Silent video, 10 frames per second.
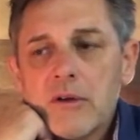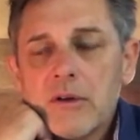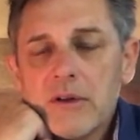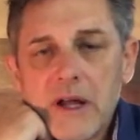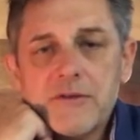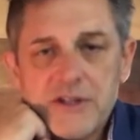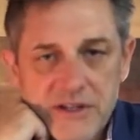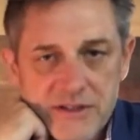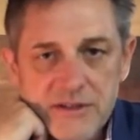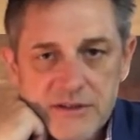love
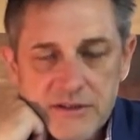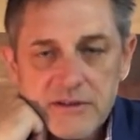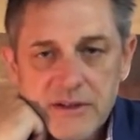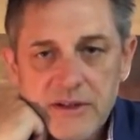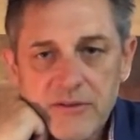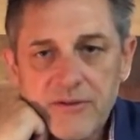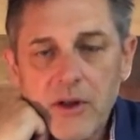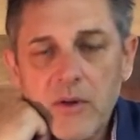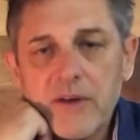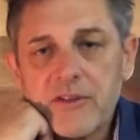Jesus and
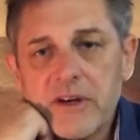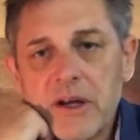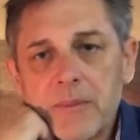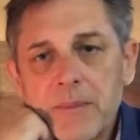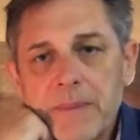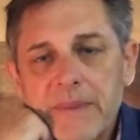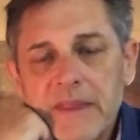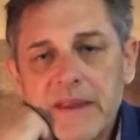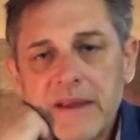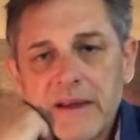follow after him,
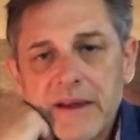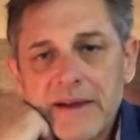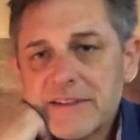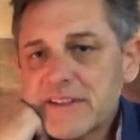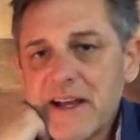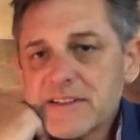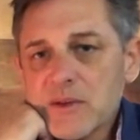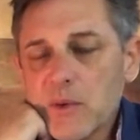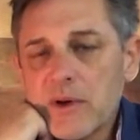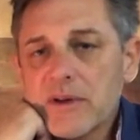and just ask the
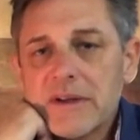Lord,